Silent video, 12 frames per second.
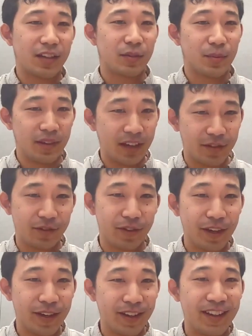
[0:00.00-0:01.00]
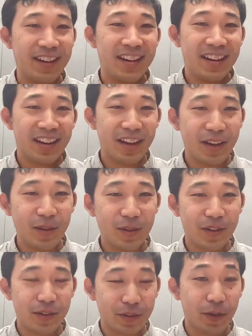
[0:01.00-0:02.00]
exponential
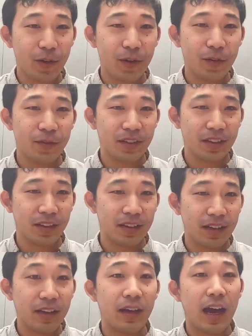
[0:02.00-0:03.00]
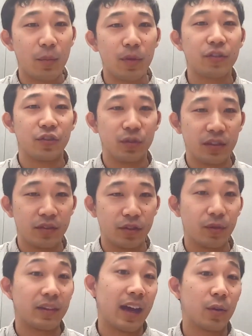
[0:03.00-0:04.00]
curves in how much you can
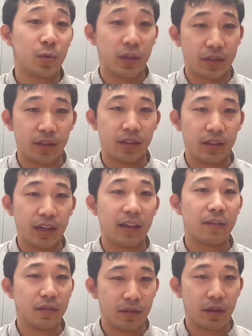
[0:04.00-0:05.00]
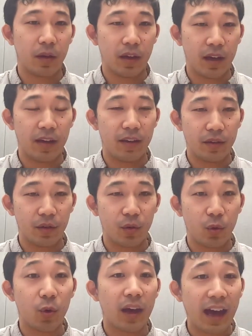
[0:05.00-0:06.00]
do and how quickly and
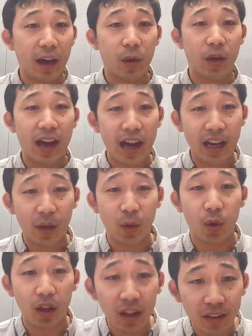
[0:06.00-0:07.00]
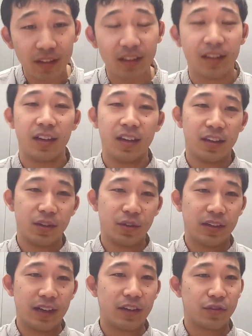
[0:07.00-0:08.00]
how high quality you
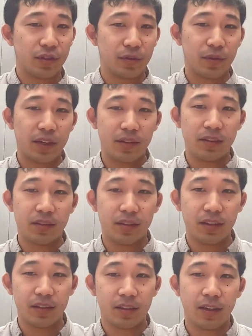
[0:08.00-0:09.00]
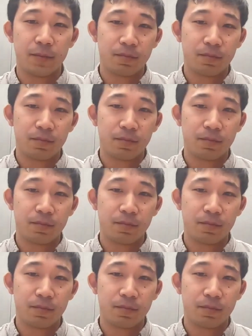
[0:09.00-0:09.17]
can actually write these things.